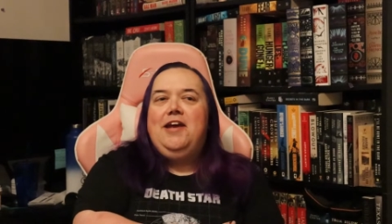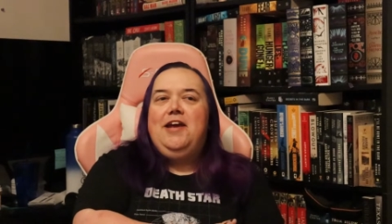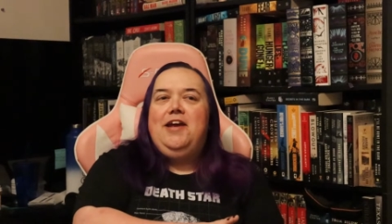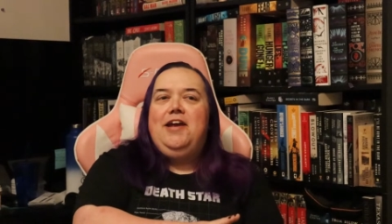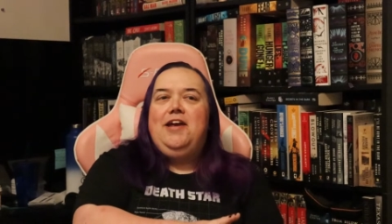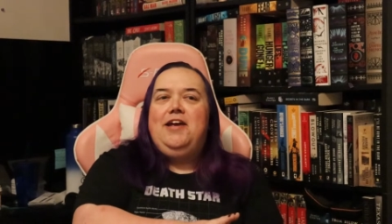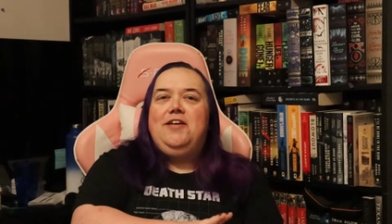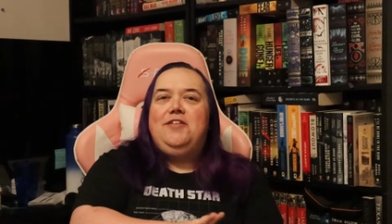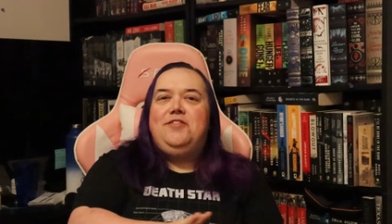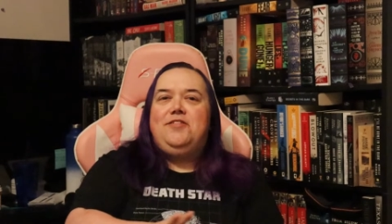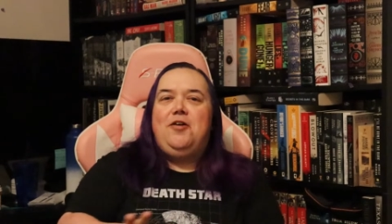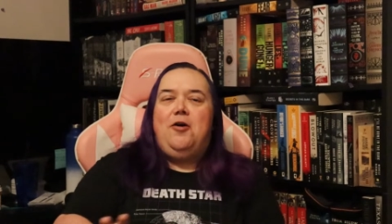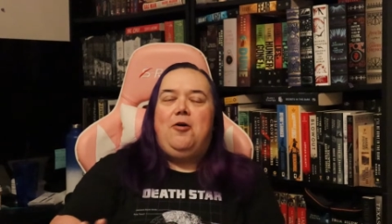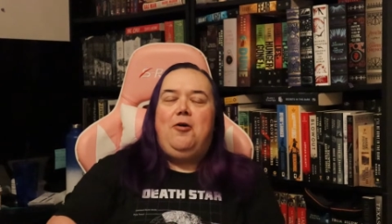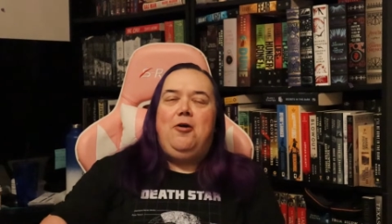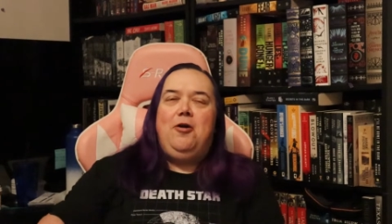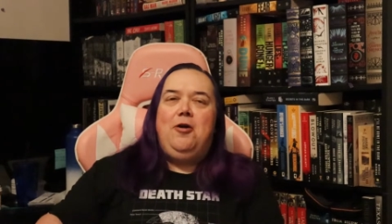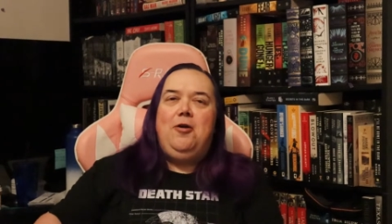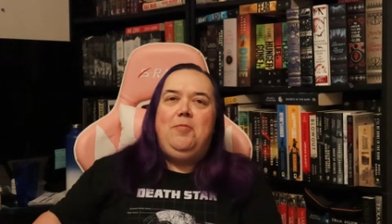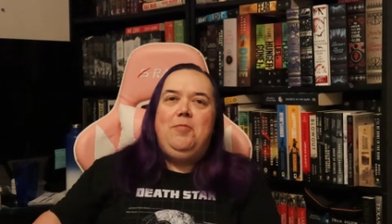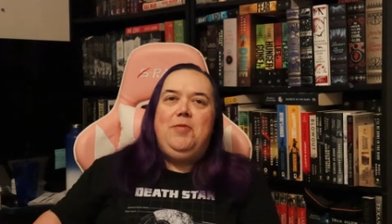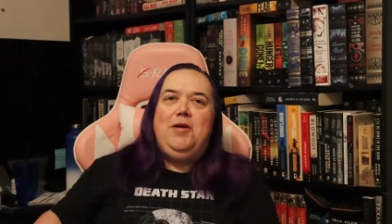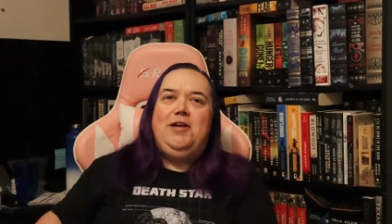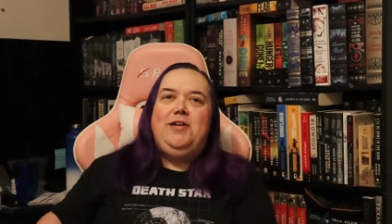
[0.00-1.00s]
his
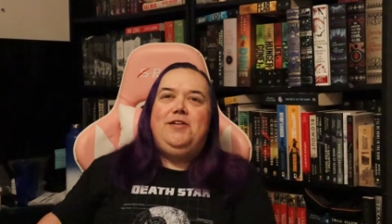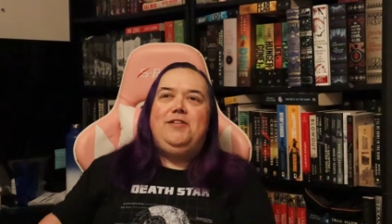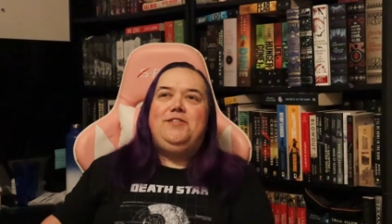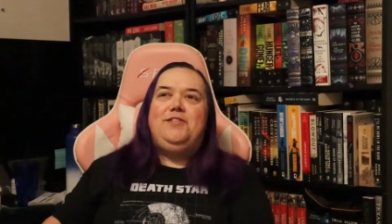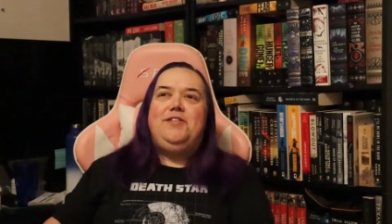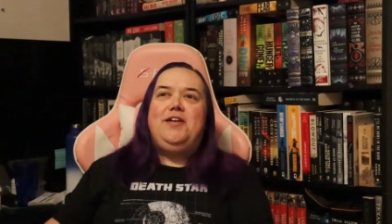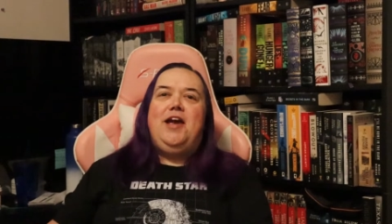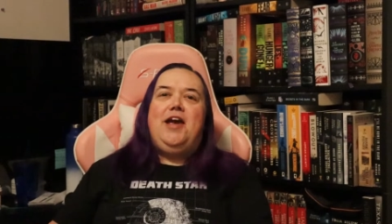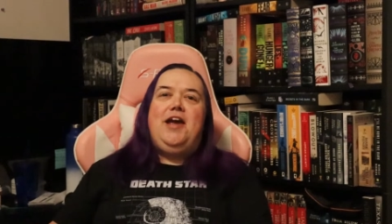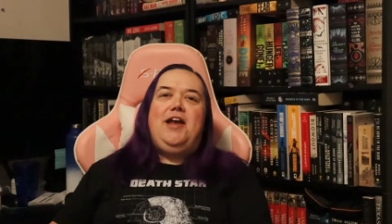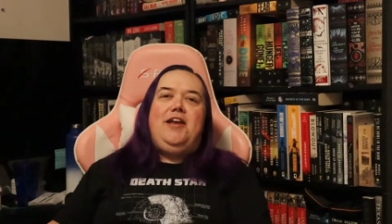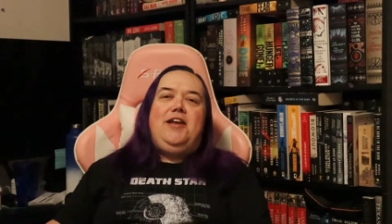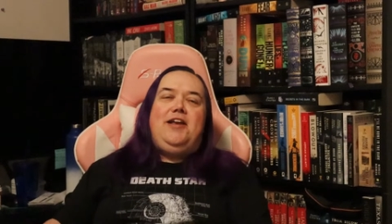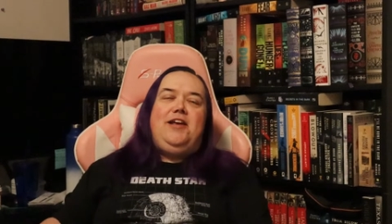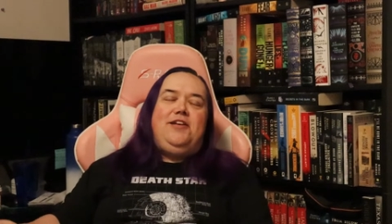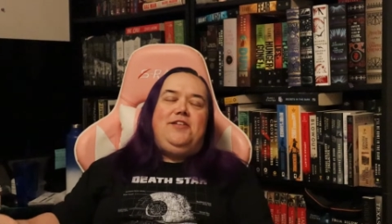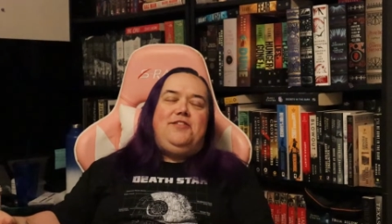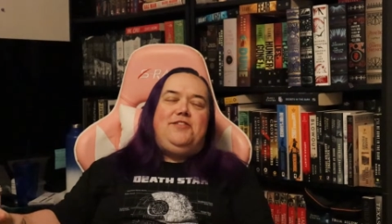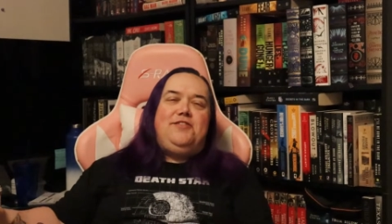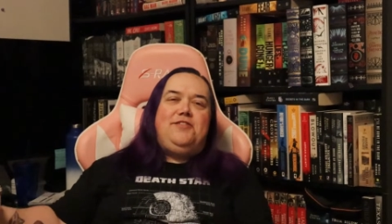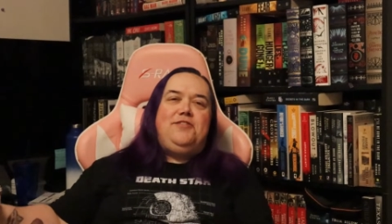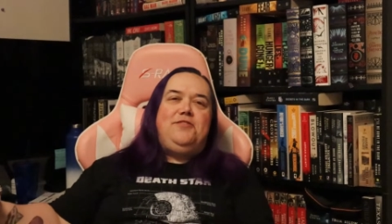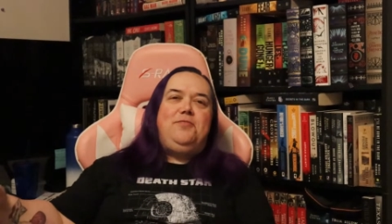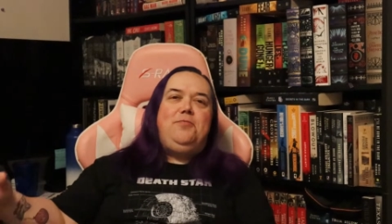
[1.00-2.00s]
armies and he
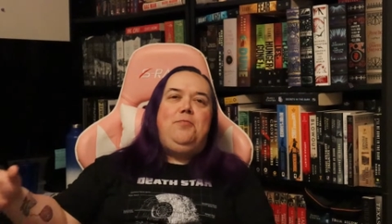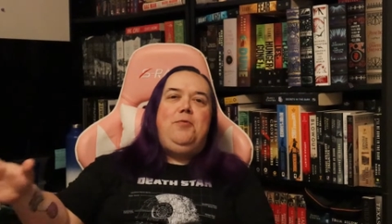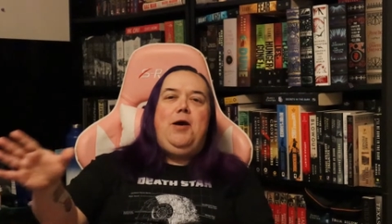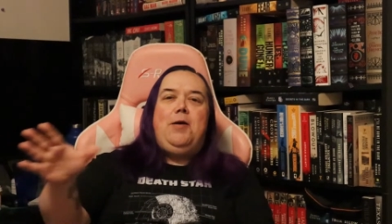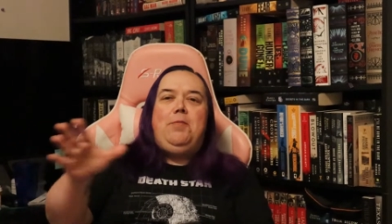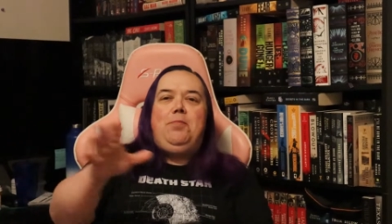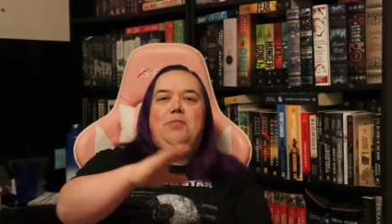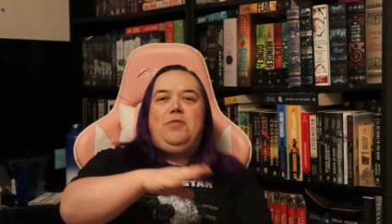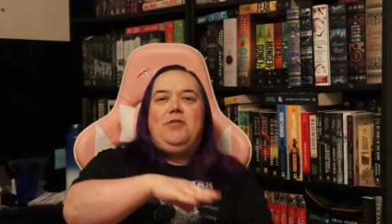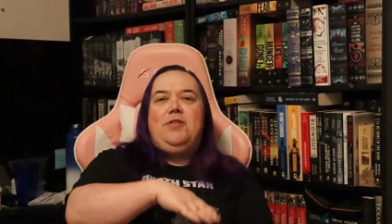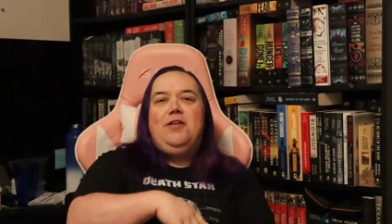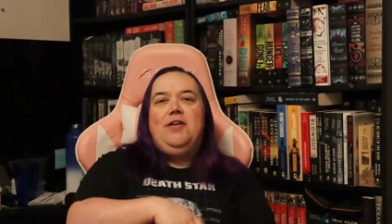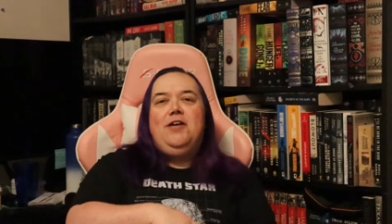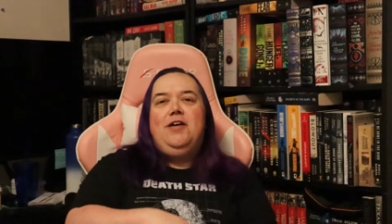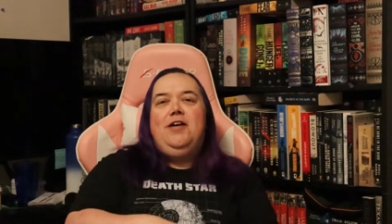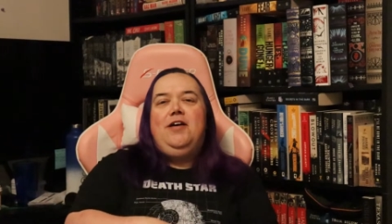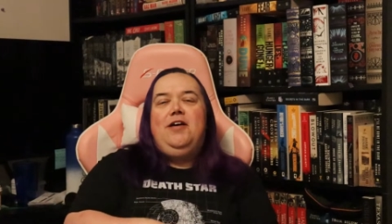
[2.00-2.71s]
swept